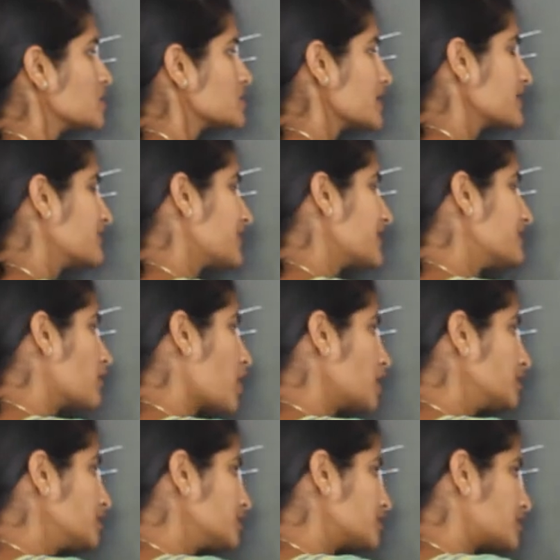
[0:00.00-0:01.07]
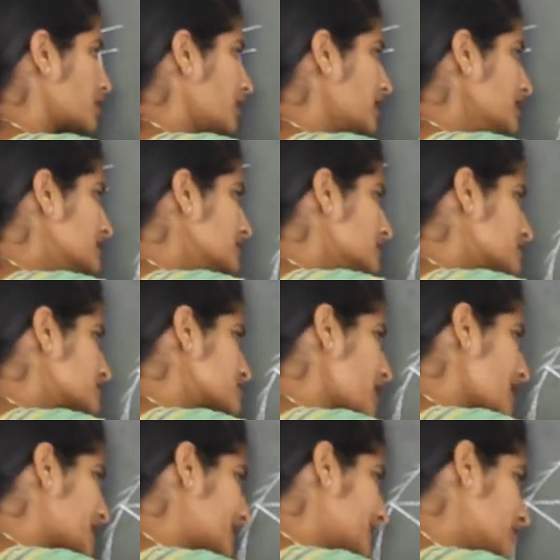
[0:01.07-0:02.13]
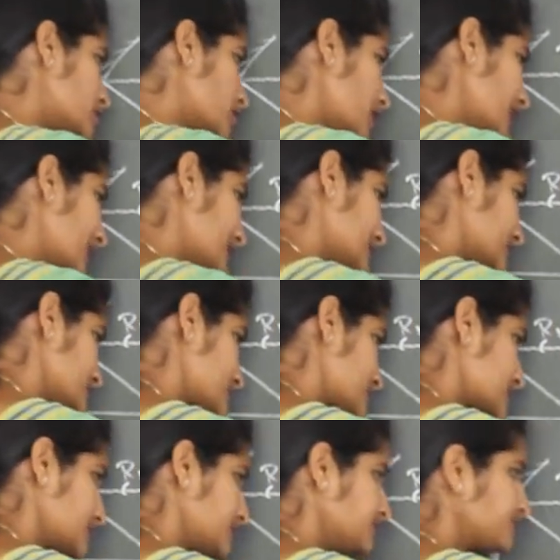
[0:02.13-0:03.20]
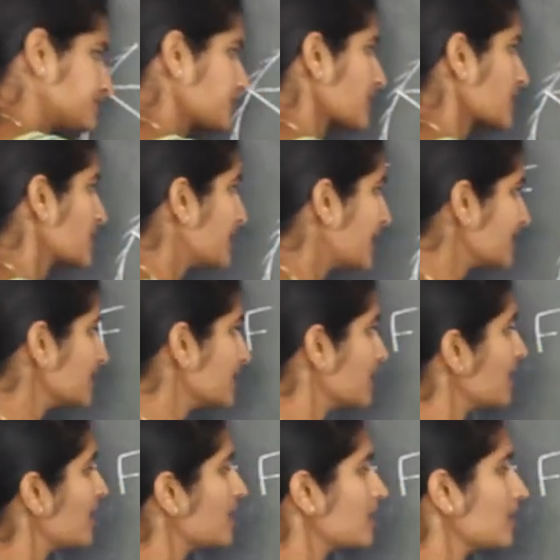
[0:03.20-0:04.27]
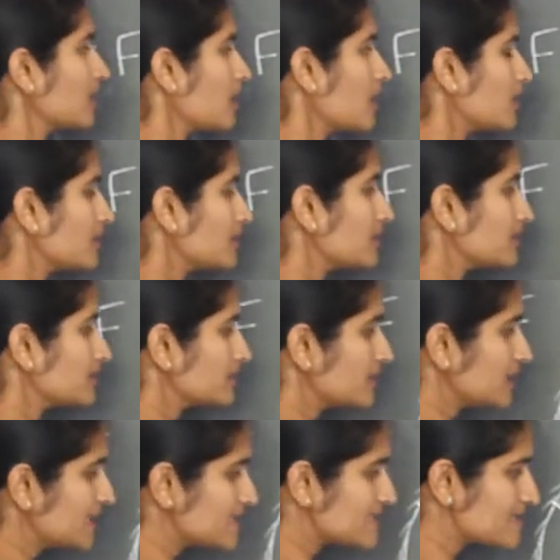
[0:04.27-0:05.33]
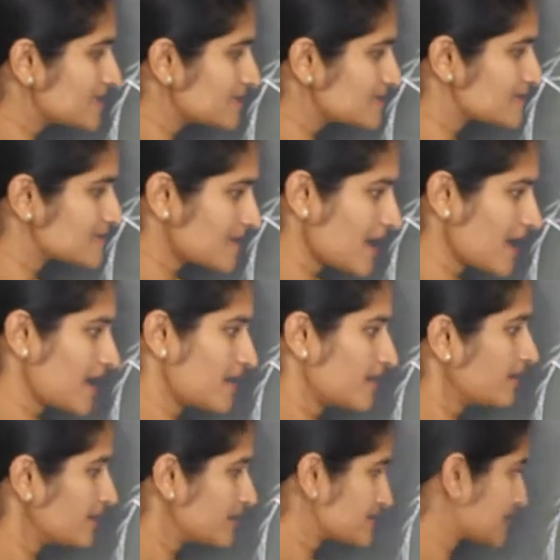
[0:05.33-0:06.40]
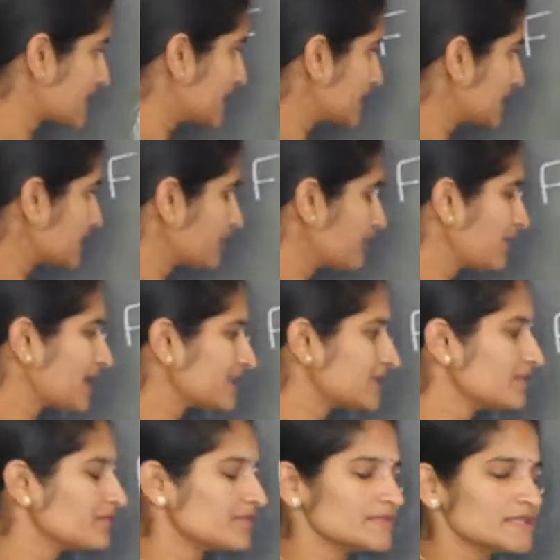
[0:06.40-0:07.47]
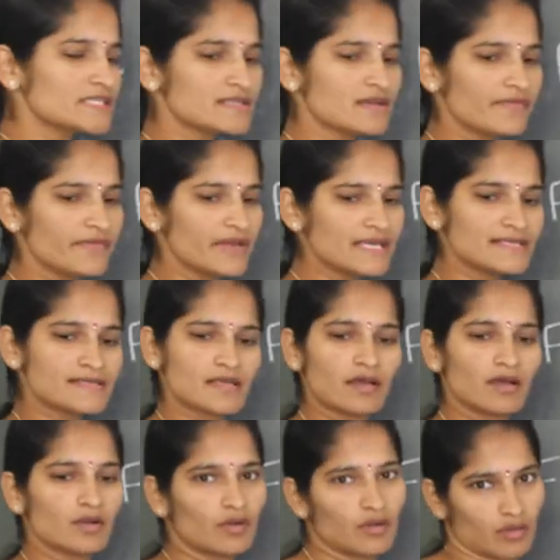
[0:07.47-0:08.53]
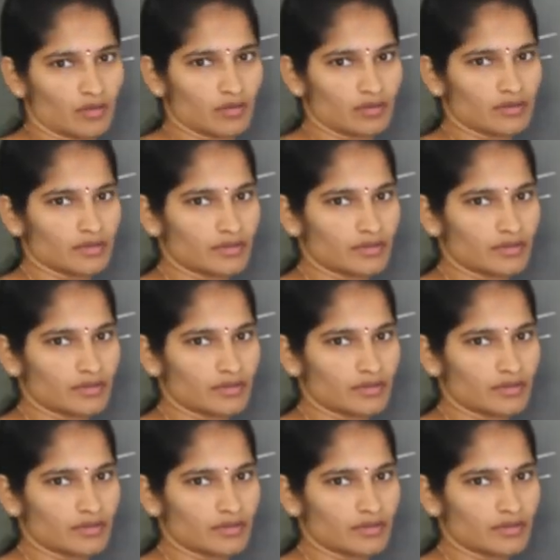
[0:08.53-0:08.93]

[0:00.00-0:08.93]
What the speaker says: So if I want to draw, so I can draw like this. But is this ray is getting reflected from the surface? No.